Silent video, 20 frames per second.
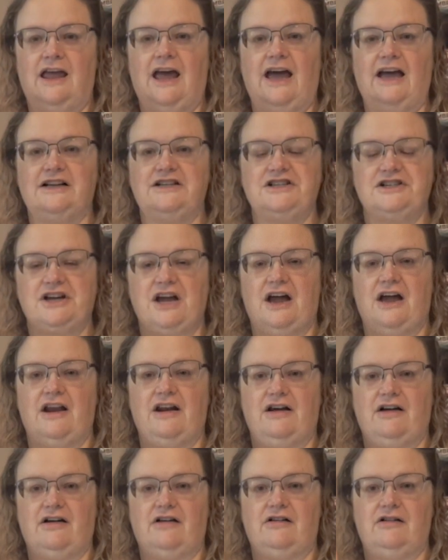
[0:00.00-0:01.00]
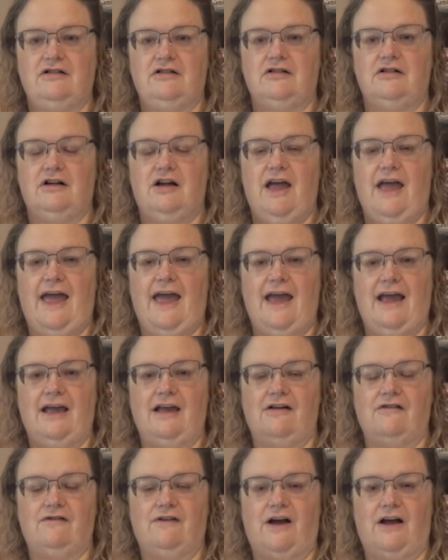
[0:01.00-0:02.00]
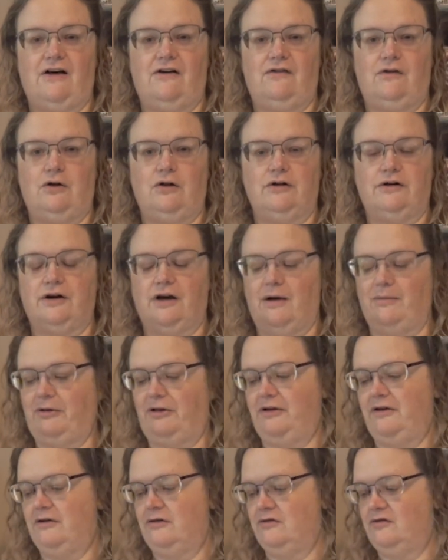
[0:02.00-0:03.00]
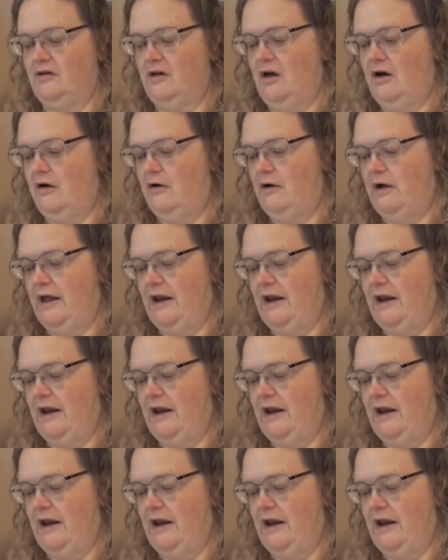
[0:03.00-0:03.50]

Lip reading: catch on a hanging file folder a couple of years ago,